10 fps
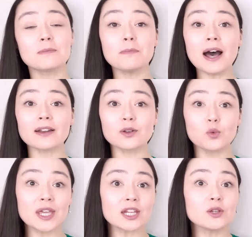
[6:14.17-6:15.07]
but
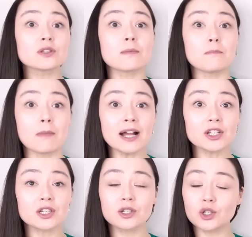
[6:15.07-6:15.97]
we can use
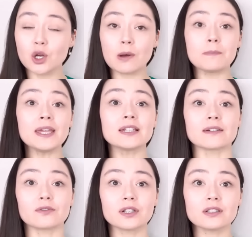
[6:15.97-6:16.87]
much to show a big
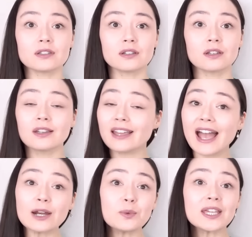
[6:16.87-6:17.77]
difference,
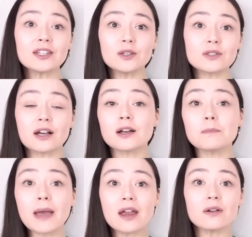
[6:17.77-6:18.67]
and we can use a
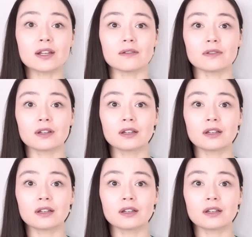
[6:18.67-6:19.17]
comparative.